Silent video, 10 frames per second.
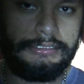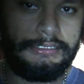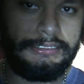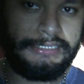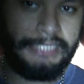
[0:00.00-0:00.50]

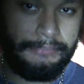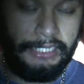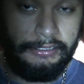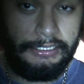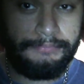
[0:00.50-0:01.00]
It came
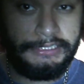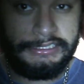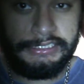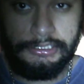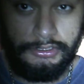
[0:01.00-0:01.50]
out NBC,
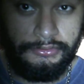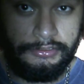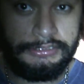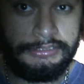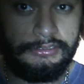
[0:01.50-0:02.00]

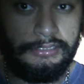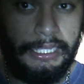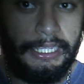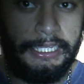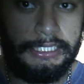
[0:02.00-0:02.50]
Universal,
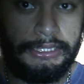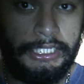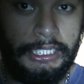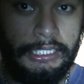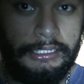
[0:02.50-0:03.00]
and
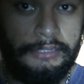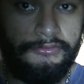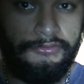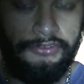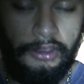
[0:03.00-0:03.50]

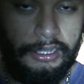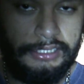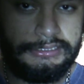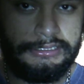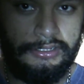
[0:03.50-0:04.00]
Fox
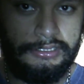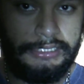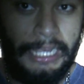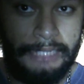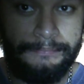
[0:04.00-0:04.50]
aren't
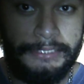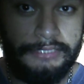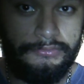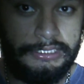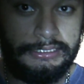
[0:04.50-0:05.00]
happy
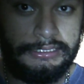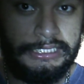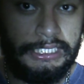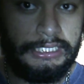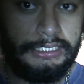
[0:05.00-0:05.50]
with
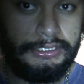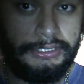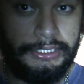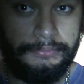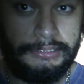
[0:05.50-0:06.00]

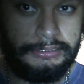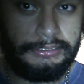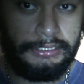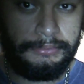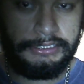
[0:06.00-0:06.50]

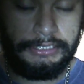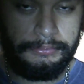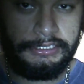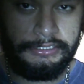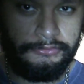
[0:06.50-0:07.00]

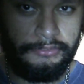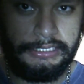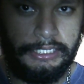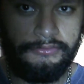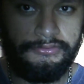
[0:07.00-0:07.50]
WWE right
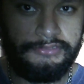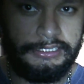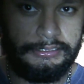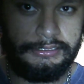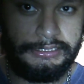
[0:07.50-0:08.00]
now with
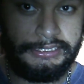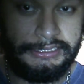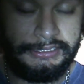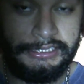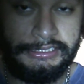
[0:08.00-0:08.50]
their
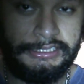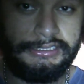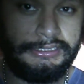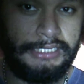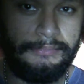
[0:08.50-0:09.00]

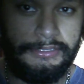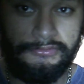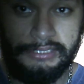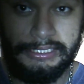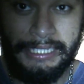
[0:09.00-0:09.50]
decisions. I mean,
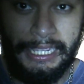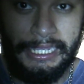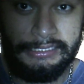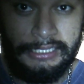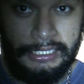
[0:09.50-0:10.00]
we had
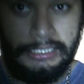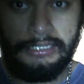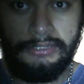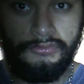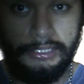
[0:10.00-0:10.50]

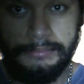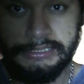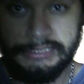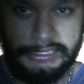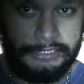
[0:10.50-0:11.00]
Rey
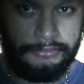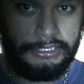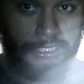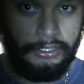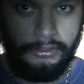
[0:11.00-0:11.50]

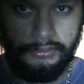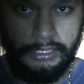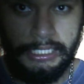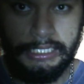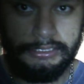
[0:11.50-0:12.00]
Mysterio
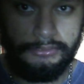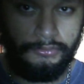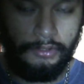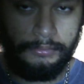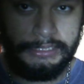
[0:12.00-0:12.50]
and
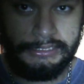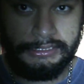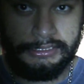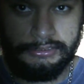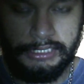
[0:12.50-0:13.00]
Roman do their